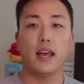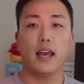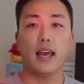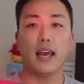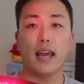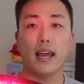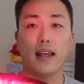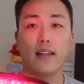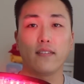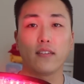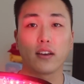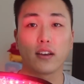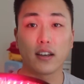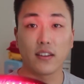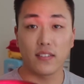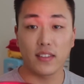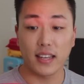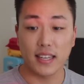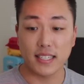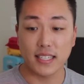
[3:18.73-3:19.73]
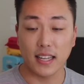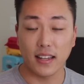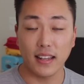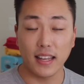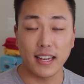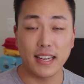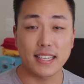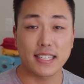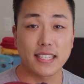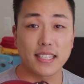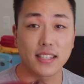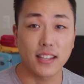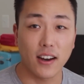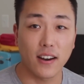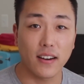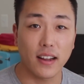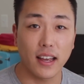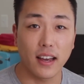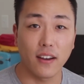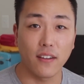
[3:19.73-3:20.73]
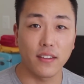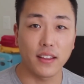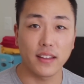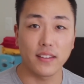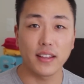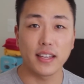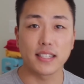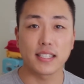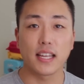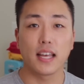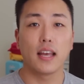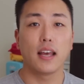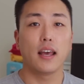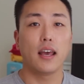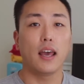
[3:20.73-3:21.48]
And the good thing is that it is not LEDs.